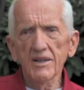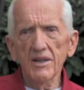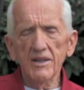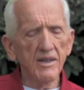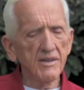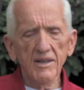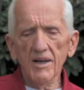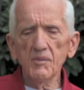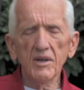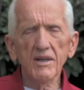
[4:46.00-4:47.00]
And I, I
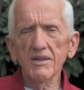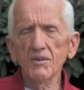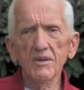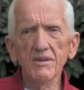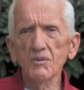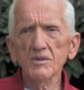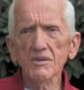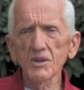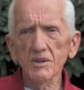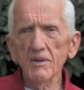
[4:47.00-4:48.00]
mean, I, it was
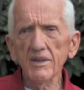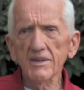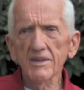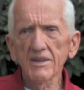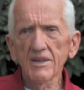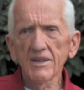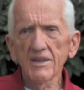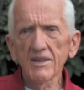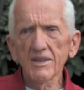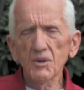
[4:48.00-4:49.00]
clear to me.
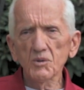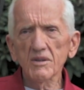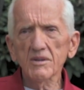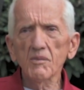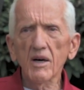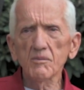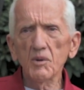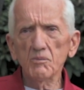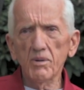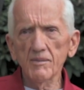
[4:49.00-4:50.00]
It was just a matter of
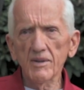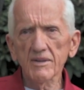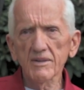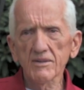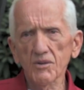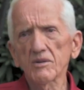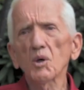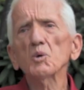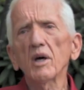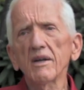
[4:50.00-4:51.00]
being public. So I said,
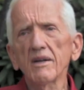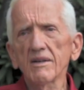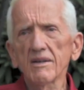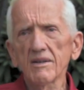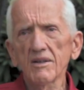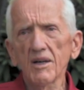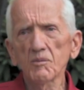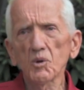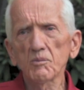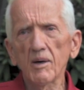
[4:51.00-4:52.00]
okay, I'm
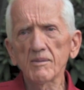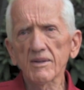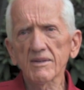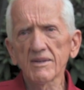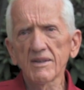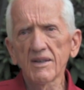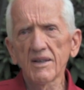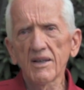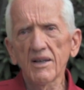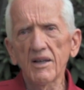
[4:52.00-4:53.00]
going public.
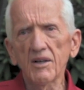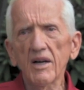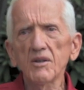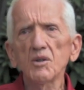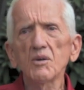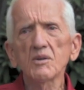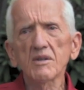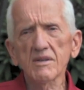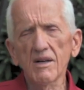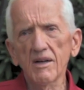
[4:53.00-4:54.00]
And I knew at the
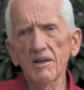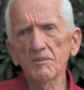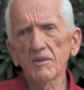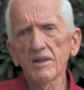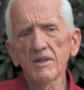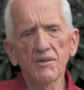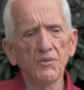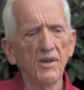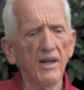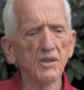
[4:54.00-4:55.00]
time
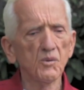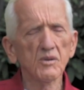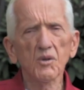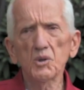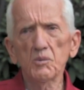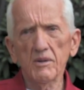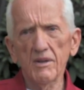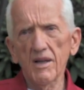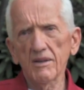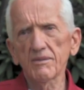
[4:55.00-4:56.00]
that there was going to be a
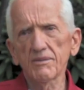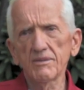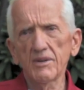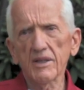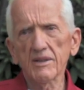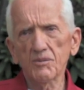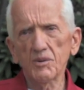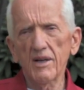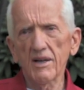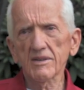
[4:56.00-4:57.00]
lot of negative
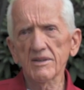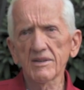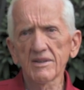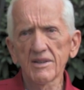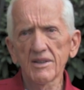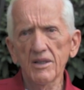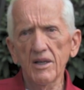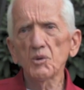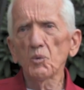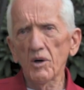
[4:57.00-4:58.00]
reaction.
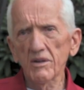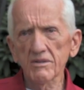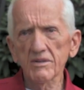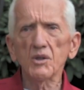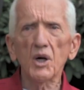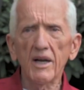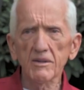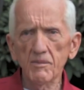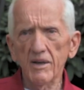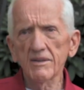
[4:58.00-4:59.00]
And it was, and it has
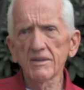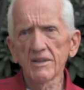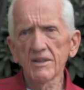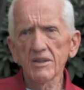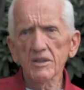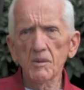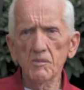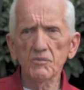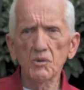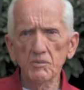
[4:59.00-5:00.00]
been,
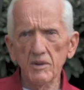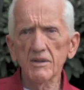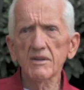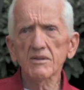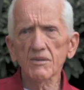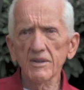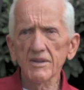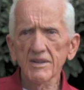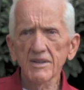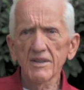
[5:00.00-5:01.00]
coming from the industry
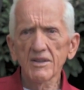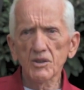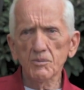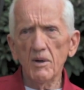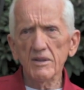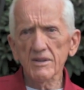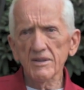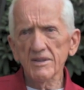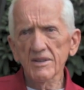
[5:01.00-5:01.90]
especially.